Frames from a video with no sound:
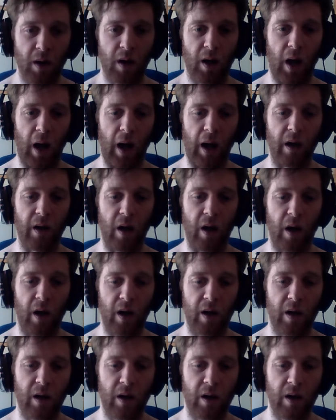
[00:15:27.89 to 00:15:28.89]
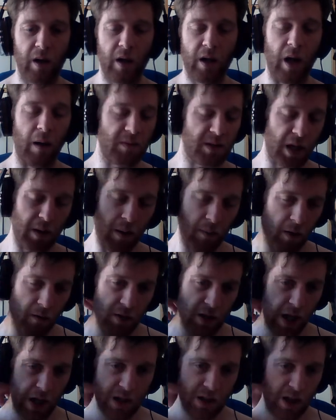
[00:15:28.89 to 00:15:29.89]
And like, he kept saying, "My brother, you
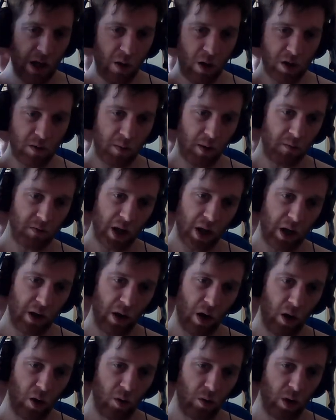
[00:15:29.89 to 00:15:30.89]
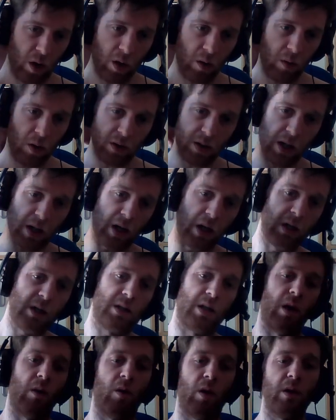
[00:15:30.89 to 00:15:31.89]
taking steroids?" And my brother's like, No, I'm not taking any
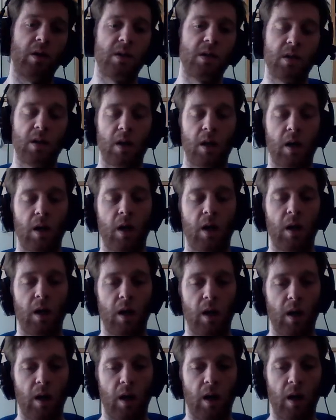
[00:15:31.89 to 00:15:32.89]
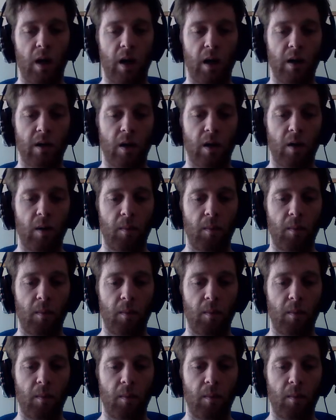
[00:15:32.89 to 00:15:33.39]
steroids. And